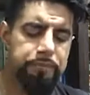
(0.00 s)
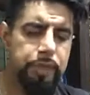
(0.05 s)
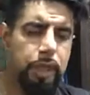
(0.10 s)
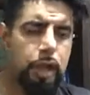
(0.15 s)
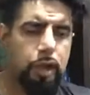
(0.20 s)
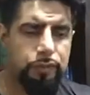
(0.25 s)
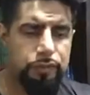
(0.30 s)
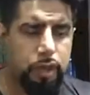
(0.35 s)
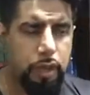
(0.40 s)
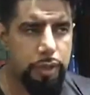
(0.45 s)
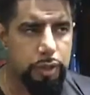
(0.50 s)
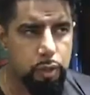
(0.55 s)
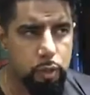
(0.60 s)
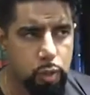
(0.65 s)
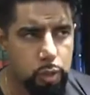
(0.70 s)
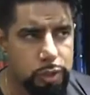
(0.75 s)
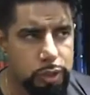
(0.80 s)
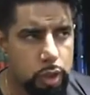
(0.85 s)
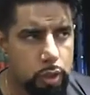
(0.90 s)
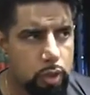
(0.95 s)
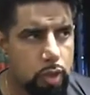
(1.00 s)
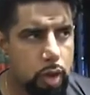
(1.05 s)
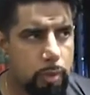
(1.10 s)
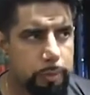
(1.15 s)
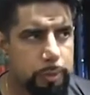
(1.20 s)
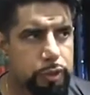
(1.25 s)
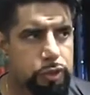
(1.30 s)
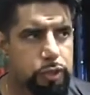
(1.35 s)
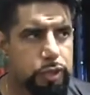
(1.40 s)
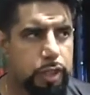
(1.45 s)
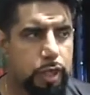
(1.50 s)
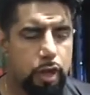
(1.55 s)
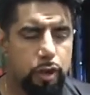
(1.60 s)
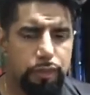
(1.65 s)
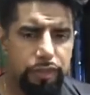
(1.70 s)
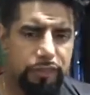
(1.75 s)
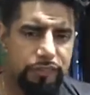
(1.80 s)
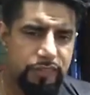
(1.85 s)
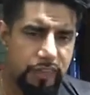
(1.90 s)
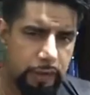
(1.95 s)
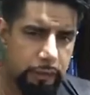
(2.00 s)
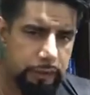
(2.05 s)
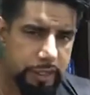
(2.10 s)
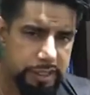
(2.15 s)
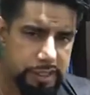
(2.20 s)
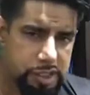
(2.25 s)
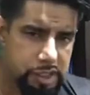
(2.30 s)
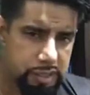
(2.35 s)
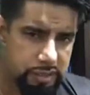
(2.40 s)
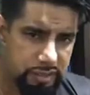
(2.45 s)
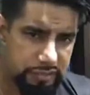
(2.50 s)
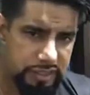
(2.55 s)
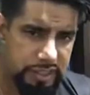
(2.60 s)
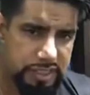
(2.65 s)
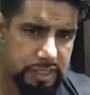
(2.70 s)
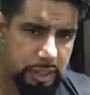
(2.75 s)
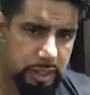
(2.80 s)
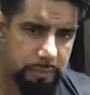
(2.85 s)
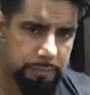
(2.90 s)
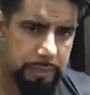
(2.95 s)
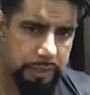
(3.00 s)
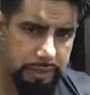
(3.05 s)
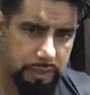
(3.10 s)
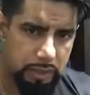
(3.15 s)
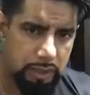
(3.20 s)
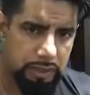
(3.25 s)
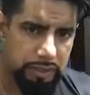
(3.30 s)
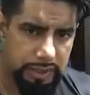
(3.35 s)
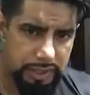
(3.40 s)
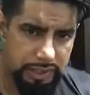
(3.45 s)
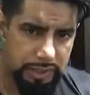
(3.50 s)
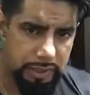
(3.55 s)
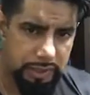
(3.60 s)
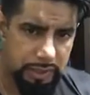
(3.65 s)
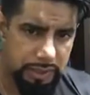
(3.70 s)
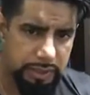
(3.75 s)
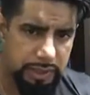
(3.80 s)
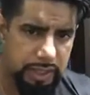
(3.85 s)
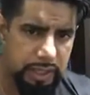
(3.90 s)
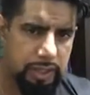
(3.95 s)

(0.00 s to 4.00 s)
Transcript: I've got an audio commentary on the foundations of Islam by Qadi Iyad,